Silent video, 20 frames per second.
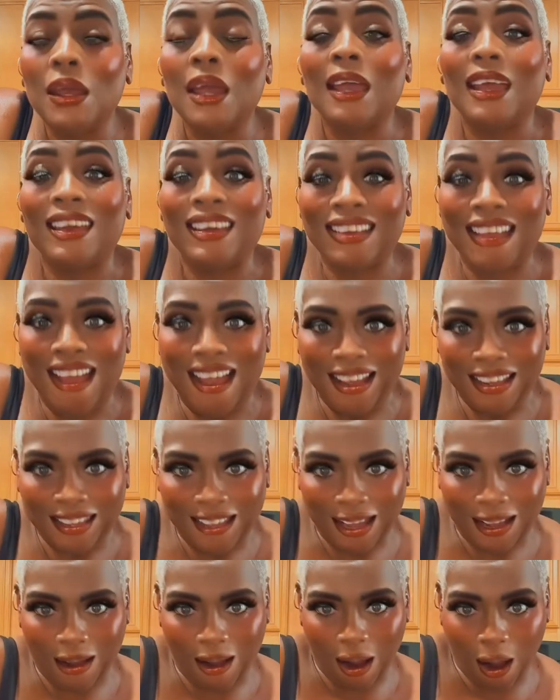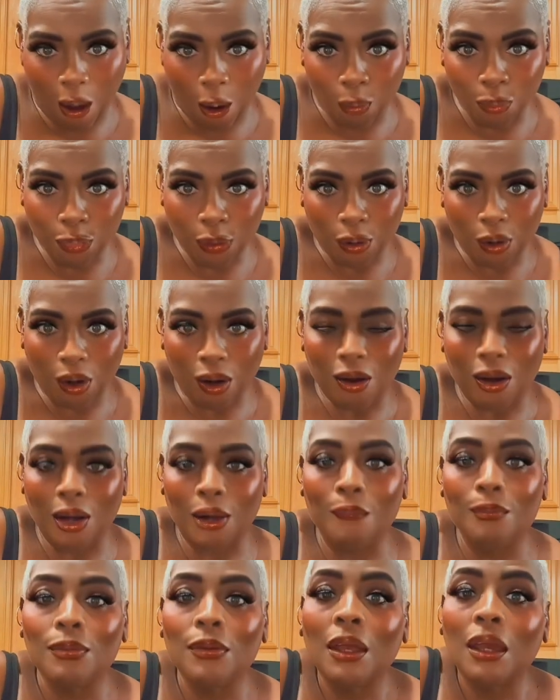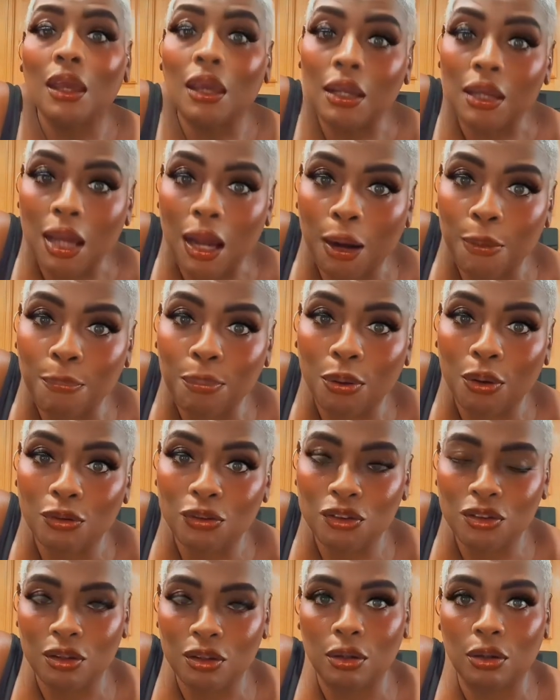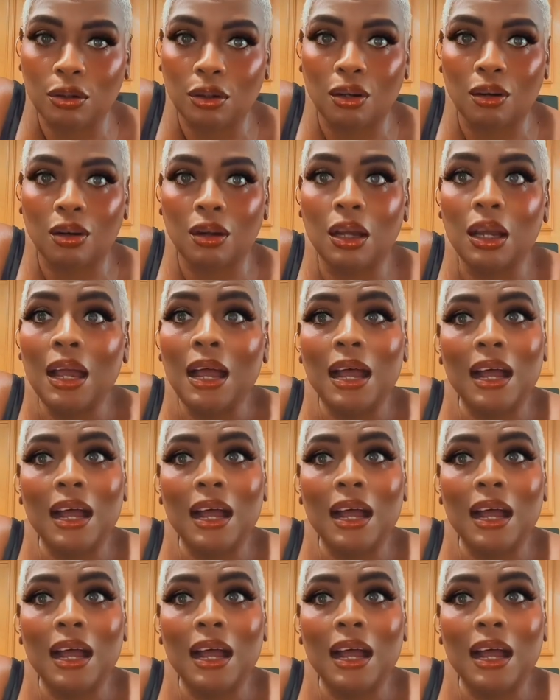And I got out the car and I approached the little girl.